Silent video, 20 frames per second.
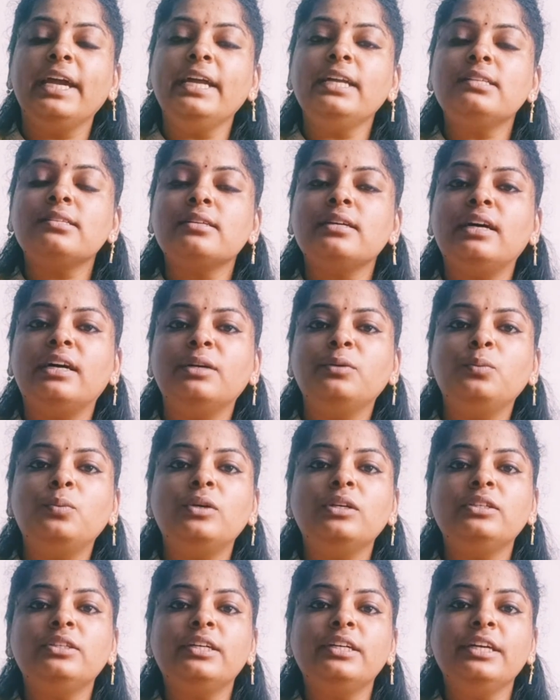gets
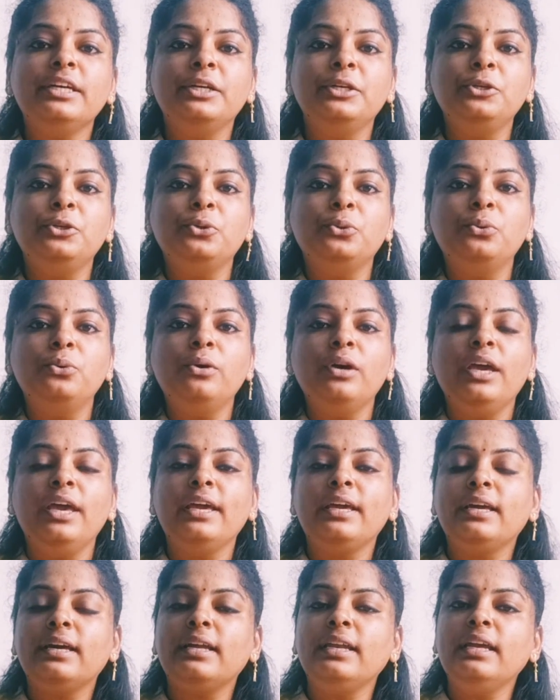converted into
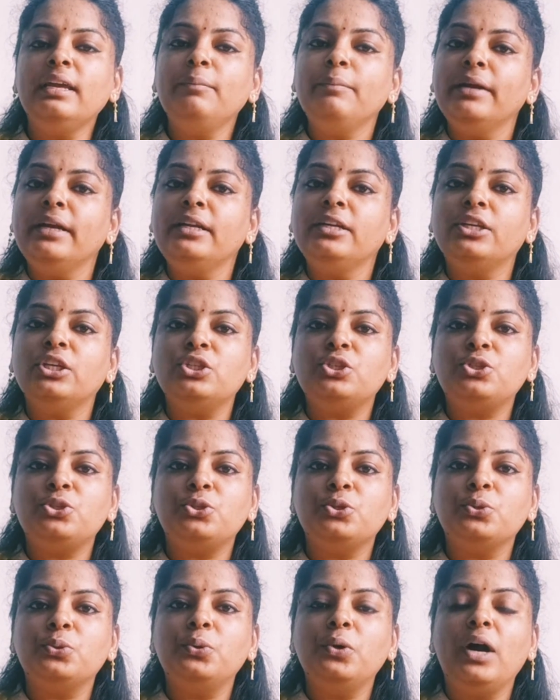a creamy
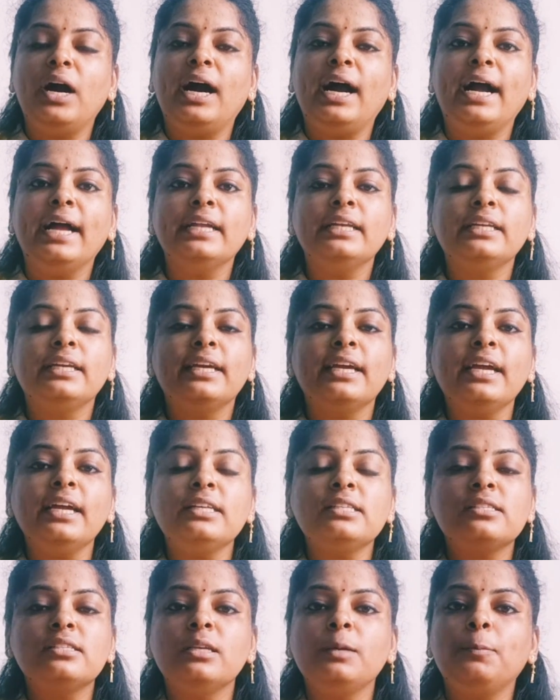tissue and
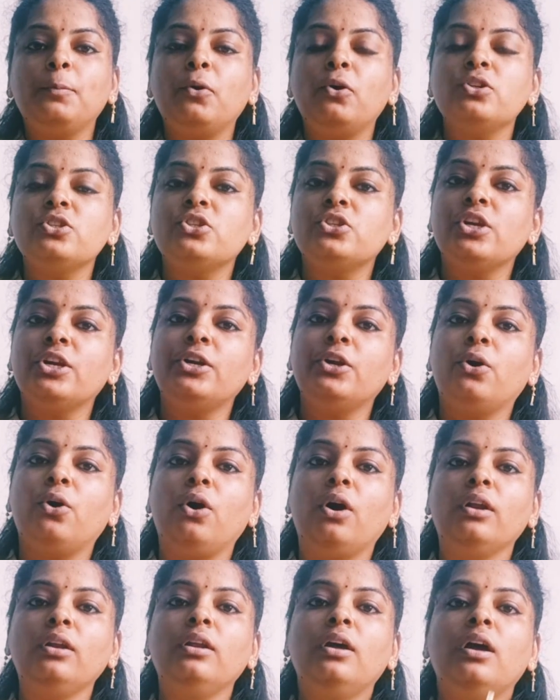gets deposited
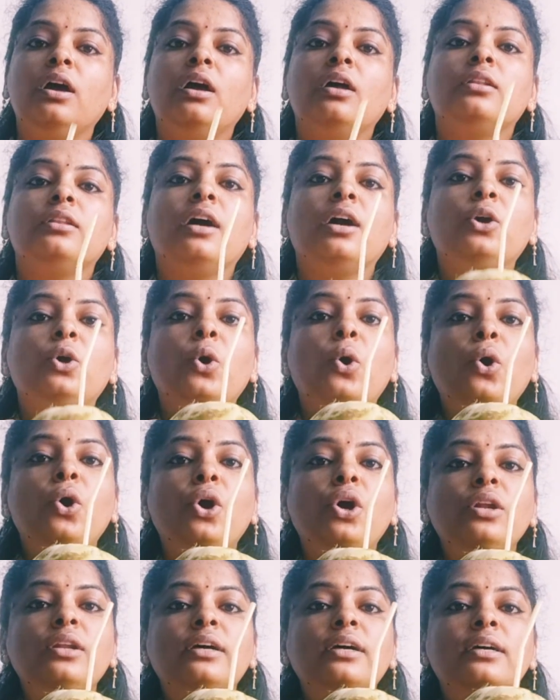on the
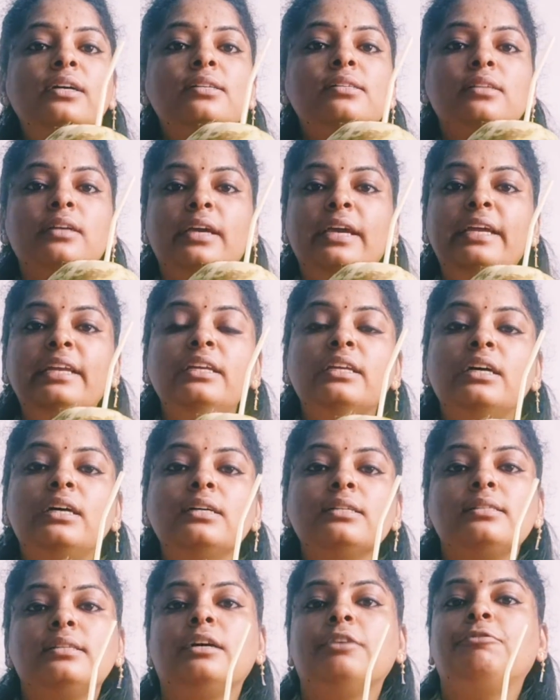coconut's
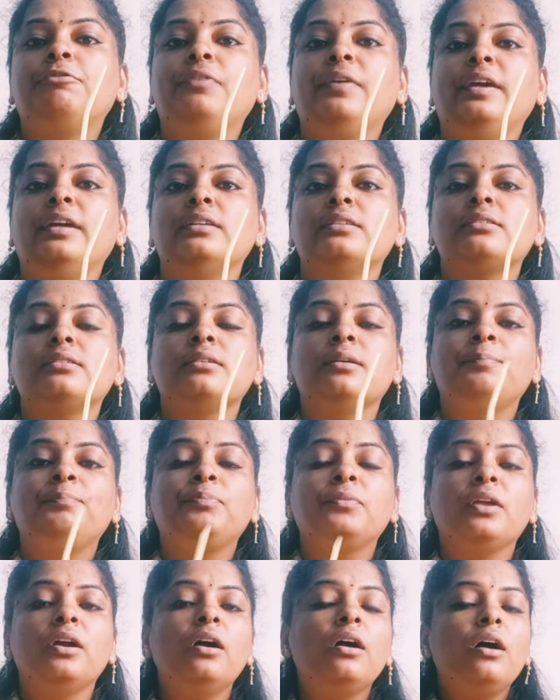inner surface.
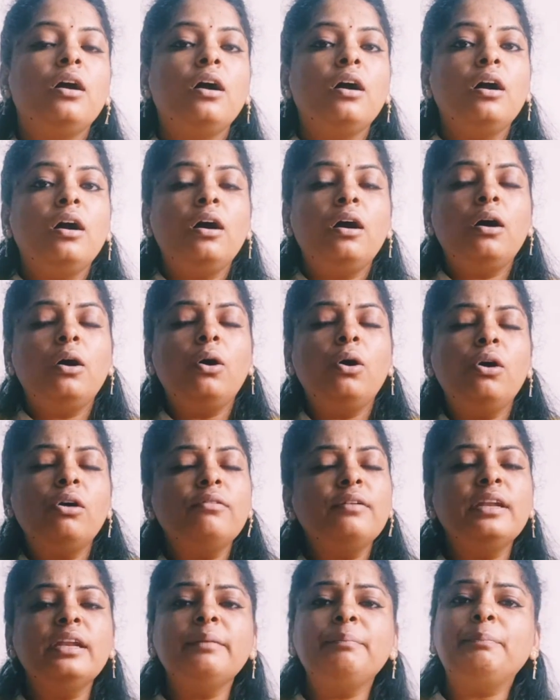Over
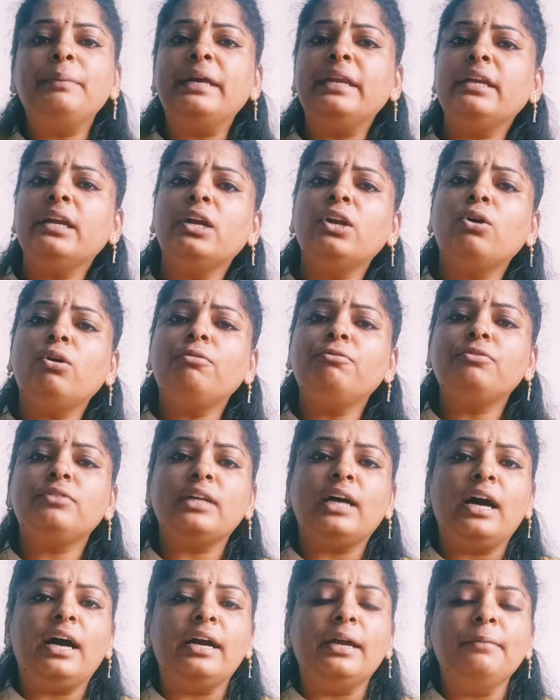a period of
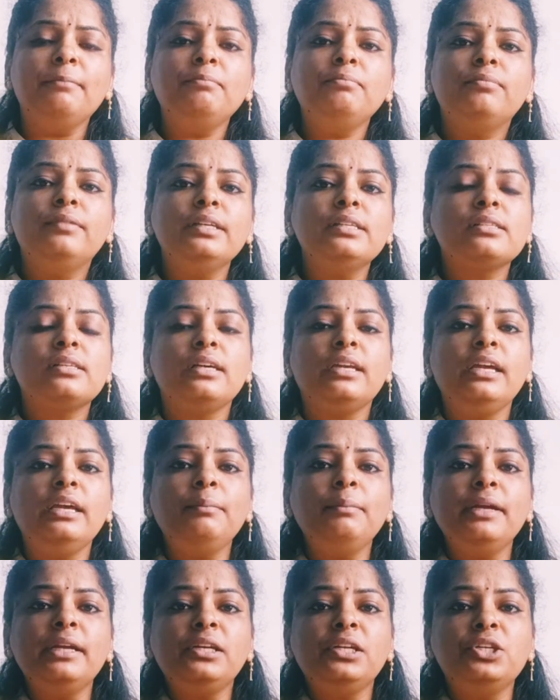time, this
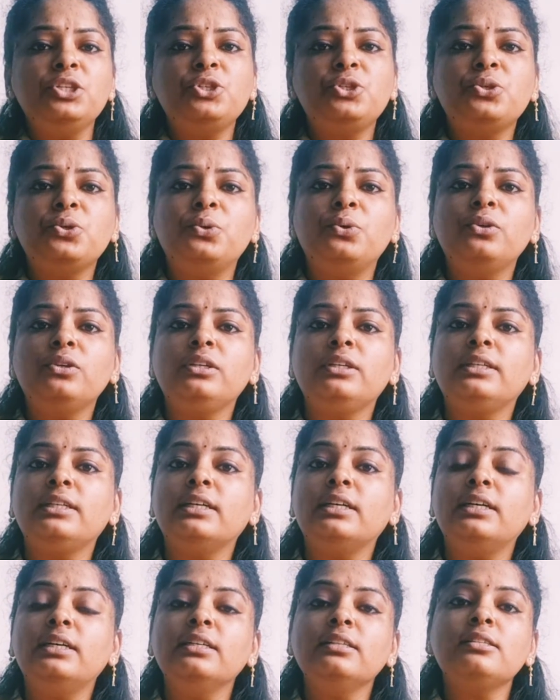creamy tissue
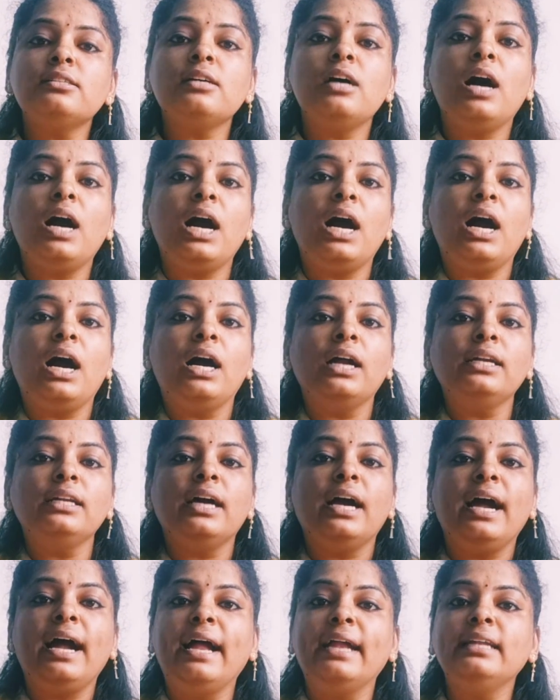turns hard
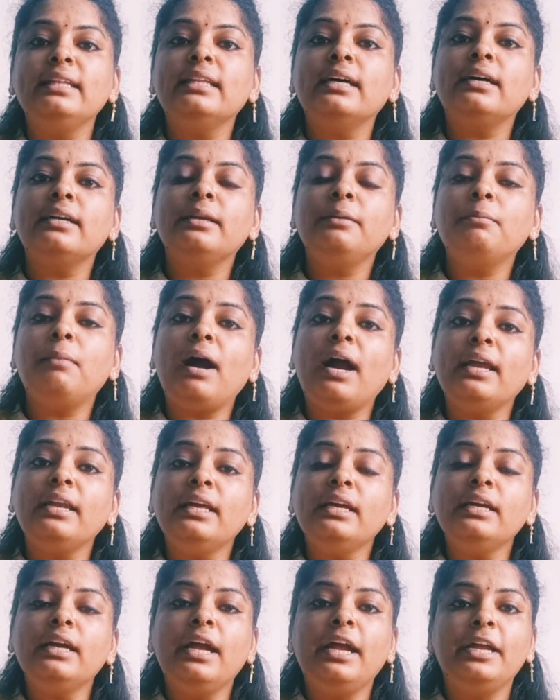and the
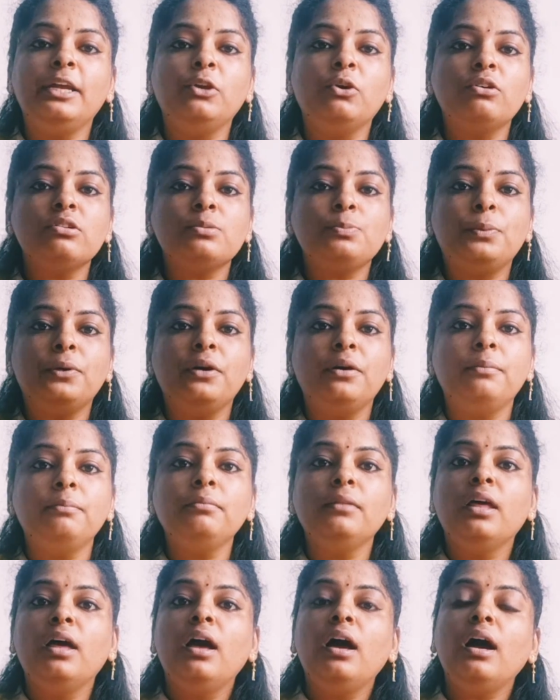remaining
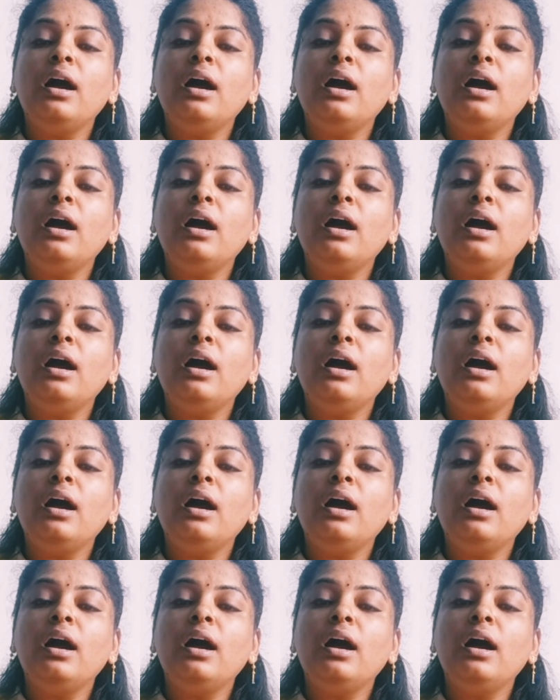endosperm